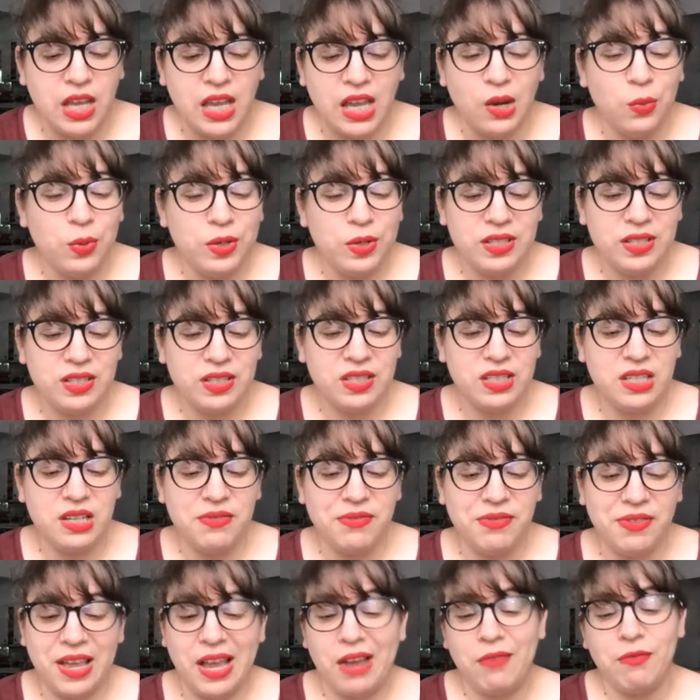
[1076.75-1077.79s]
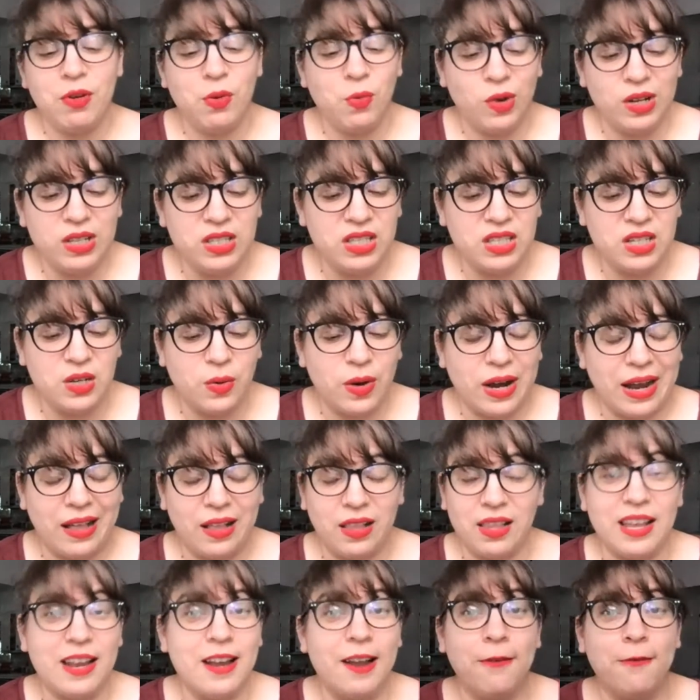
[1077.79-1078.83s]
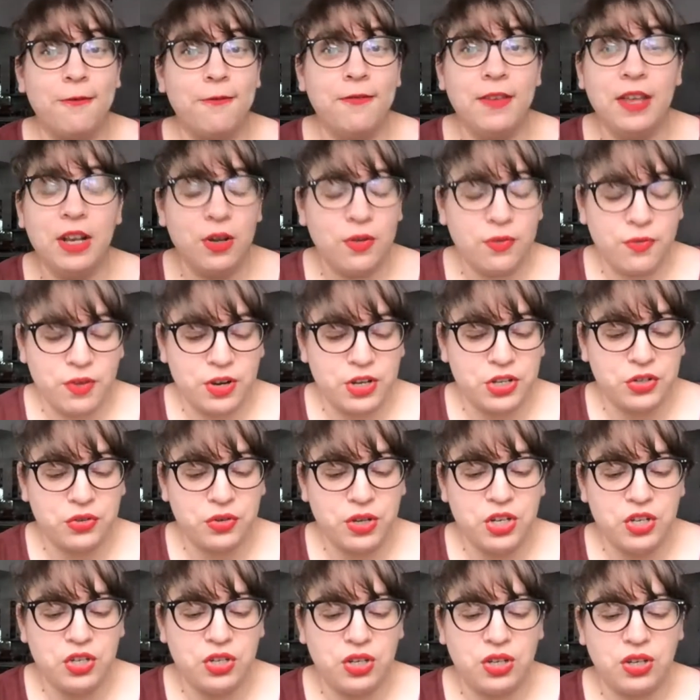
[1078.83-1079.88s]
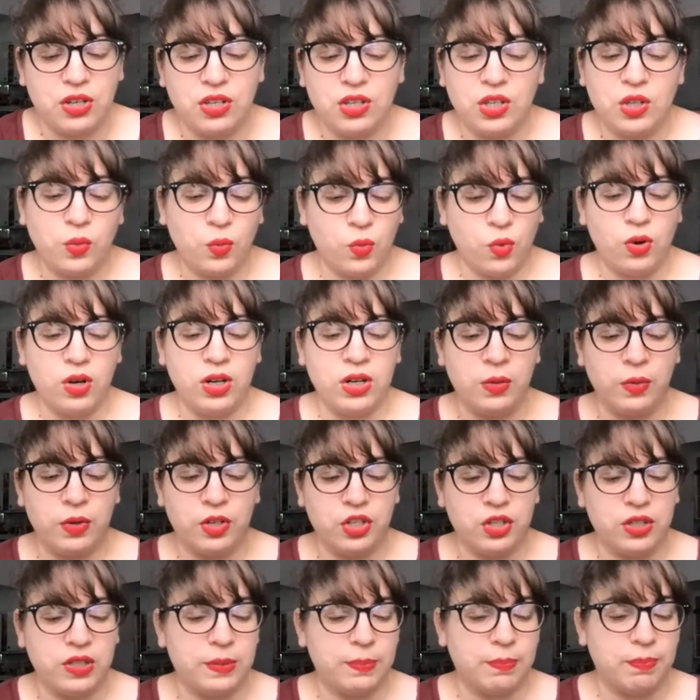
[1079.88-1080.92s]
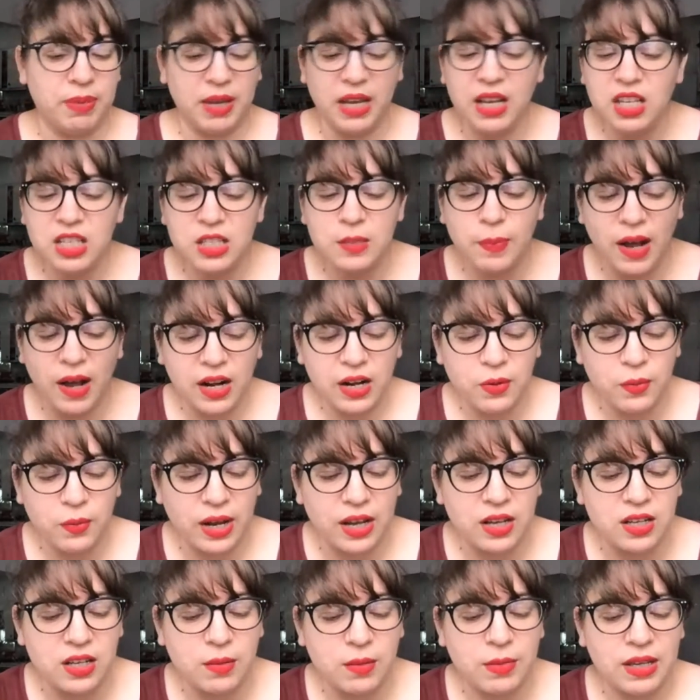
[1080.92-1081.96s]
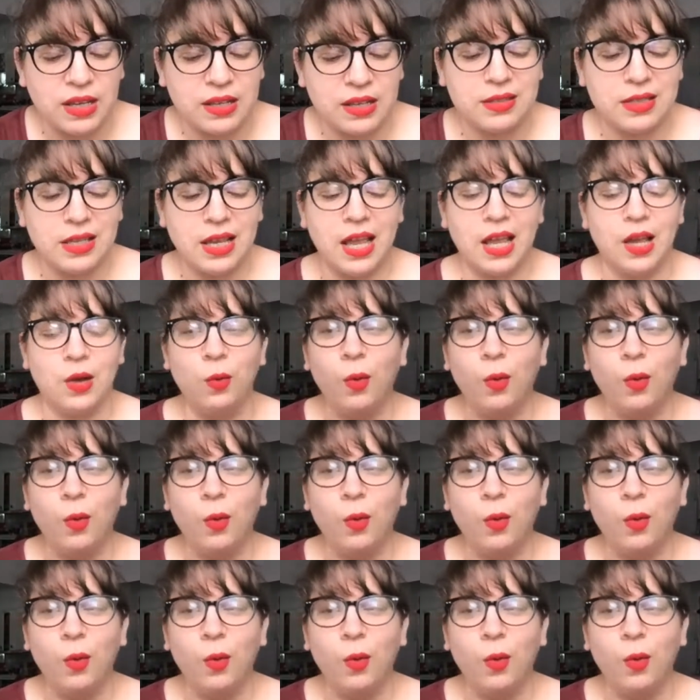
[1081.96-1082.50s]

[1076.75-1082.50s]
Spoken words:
It was as if every once in a while, in a fit of frustration, the warden would just pick a spot at random and say,